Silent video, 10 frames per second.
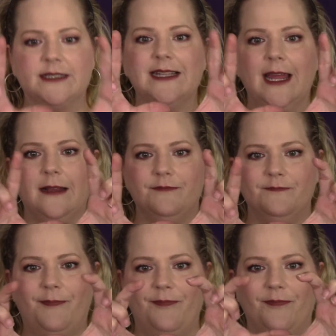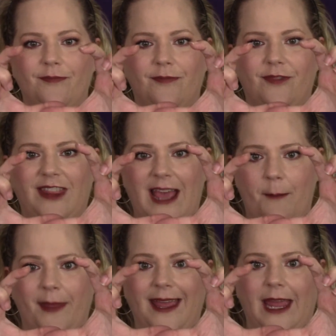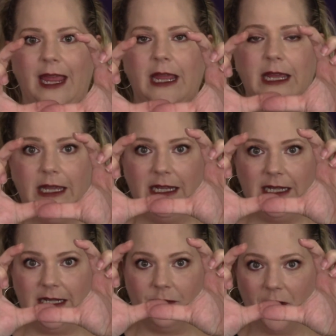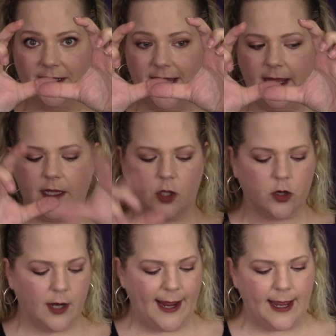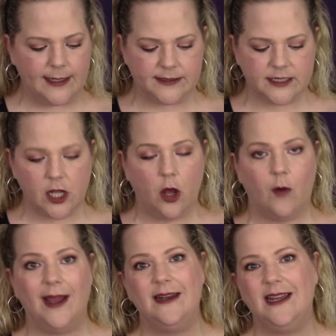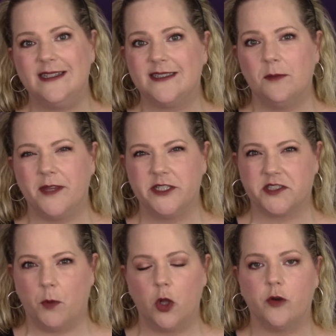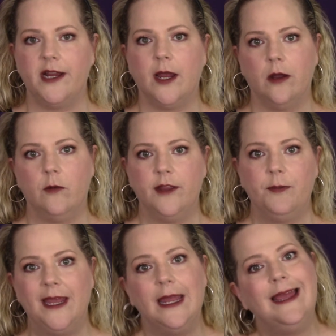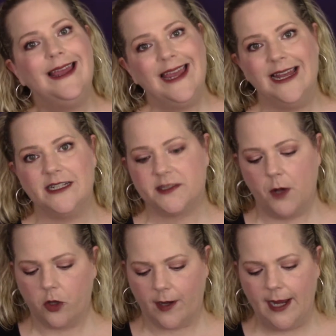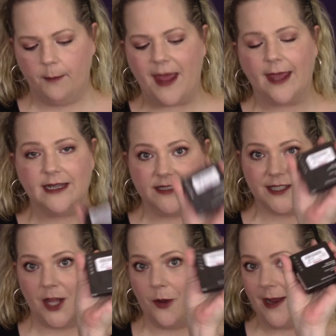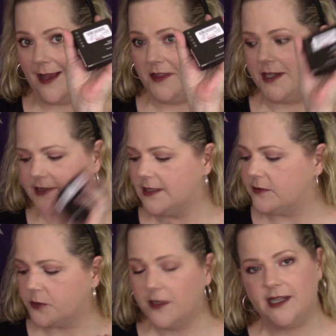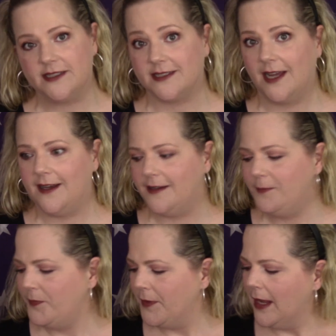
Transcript: it's like that big, rectangular, and so I needed something smaller to carry with me in a smaller handbag, and so I got this, and I was really excited.